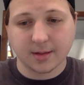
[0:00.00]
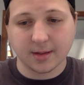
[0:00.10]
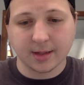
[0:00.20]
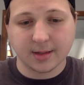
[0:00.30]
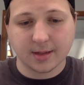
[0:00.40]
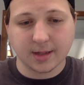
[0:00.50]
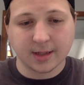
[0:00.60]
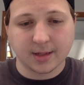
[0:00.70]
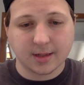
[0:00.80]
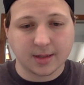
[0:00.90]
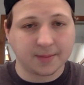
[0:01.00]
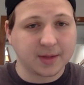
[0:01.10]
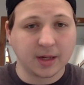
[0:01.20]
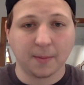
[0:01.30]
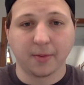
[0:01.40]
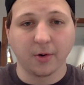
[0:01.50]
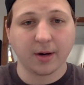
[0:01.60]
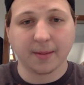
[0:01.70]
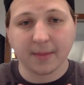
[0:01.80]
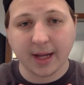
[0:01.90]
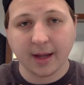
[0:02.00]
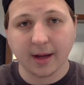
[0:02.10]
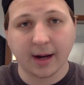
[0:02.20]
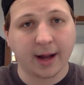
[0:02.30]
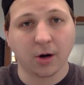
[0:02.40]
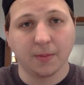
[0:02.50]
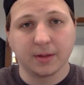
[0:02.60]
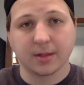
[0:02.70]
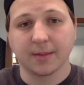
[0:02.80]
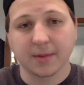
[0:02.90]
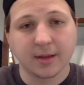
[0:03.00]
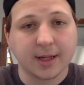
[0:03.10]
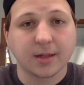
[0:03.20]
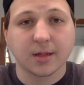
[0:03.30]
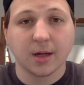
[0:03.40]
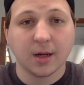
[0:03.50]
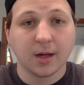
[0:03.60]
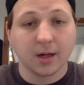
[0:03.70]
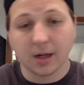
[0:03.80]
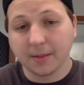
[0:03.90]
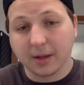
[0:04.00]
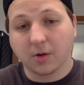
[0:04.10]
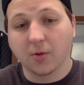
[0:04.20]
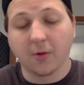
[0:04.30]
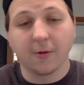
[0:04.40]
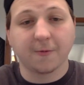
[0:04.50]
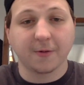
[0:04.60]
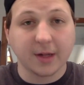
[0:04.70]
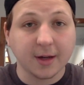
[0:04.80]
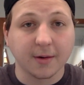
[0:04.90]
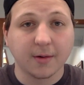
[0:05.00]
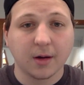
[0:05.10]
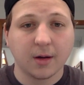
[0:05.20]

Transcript: It's something important to me, and I hope it's something that's going to be cool for you.